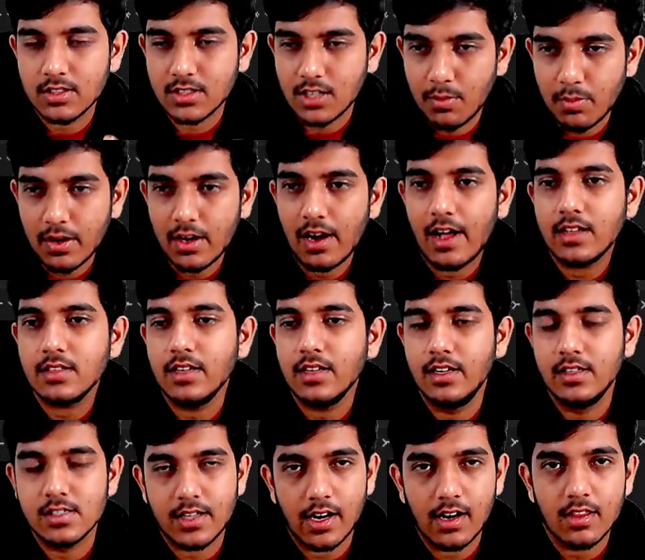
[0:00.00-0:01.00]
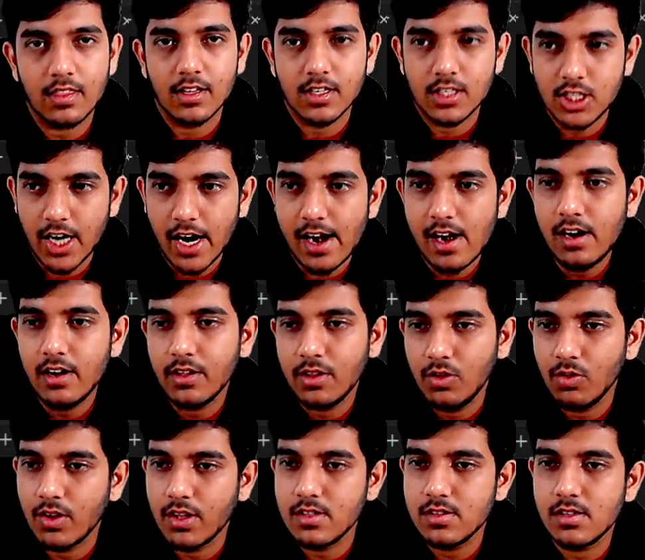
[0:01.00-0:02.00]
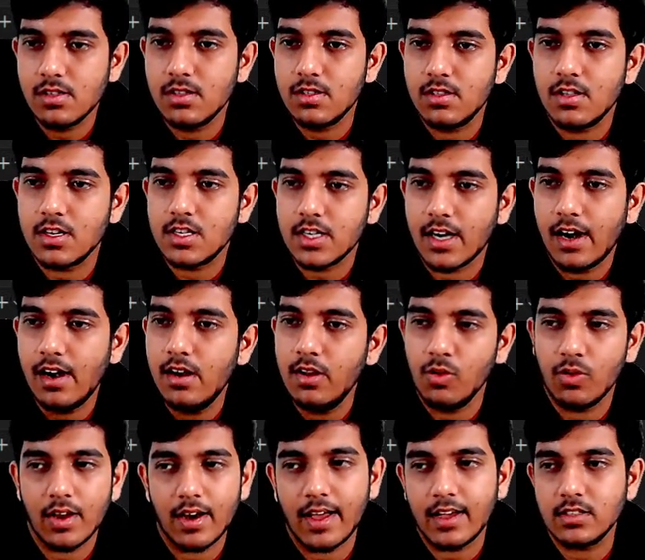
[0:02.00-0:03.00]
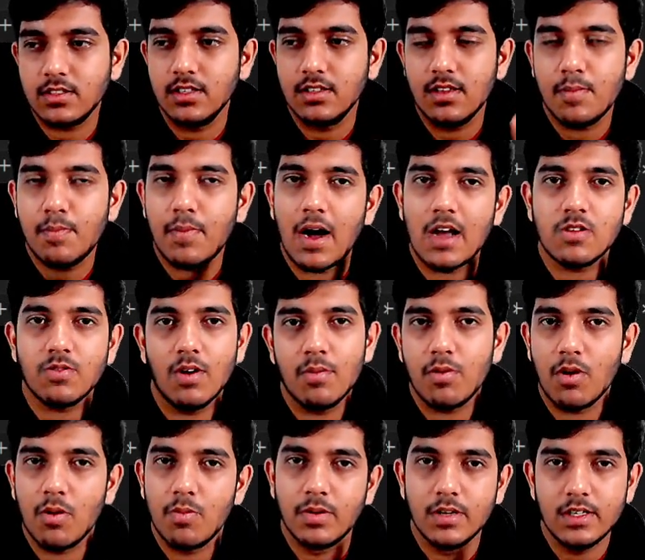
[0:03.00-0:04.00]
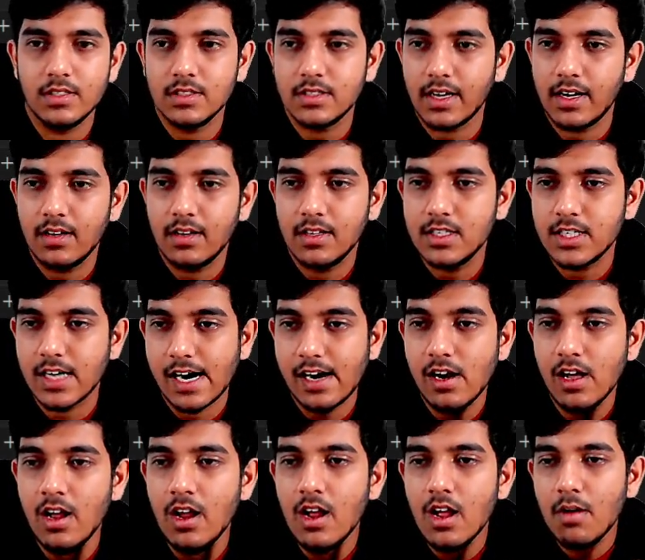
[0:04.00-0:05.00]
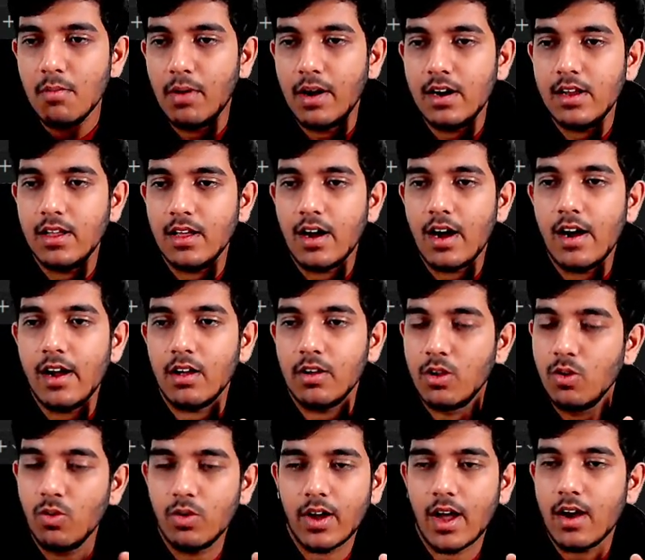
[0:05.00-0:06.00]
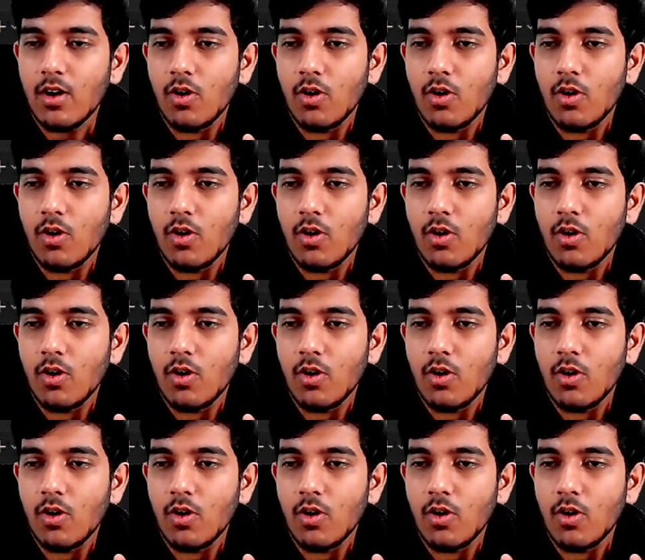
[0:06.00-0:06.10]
the subclass, inside the child. You can see this is the child. You can access the password property inside the child, but yeah, you